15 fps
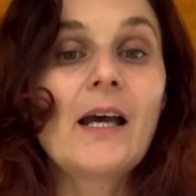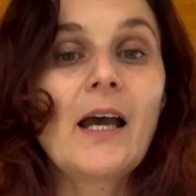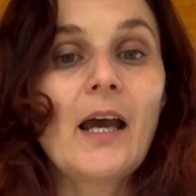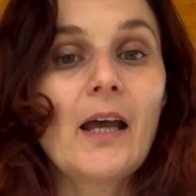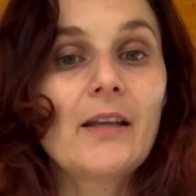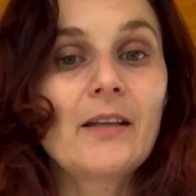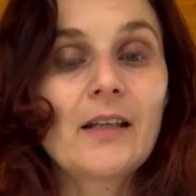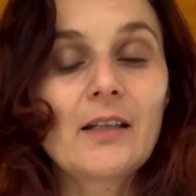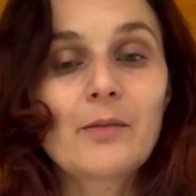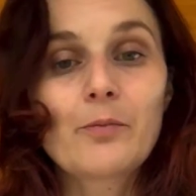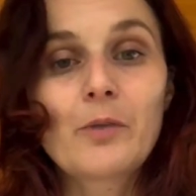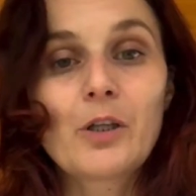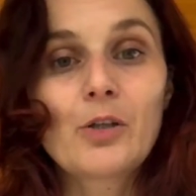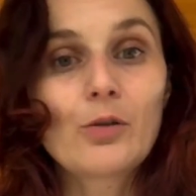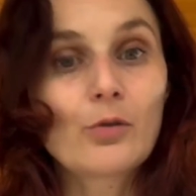And that
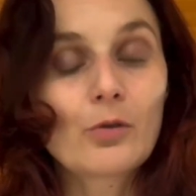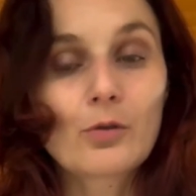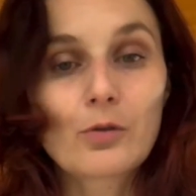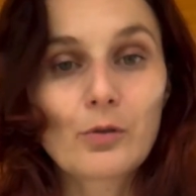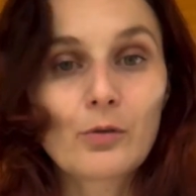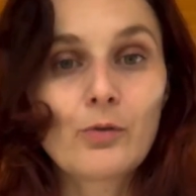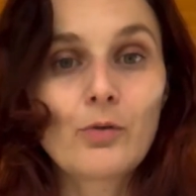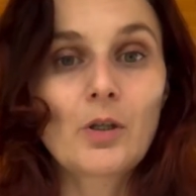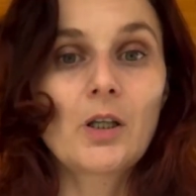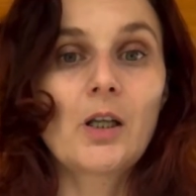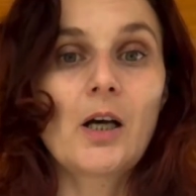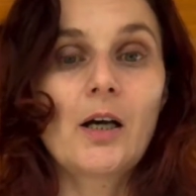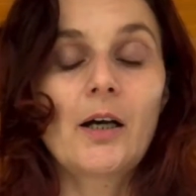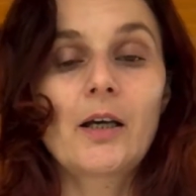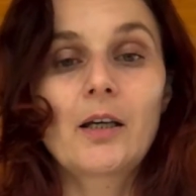may not look
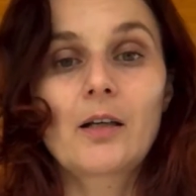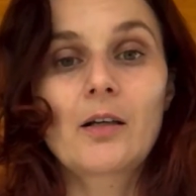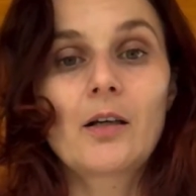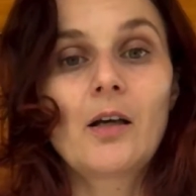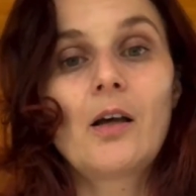like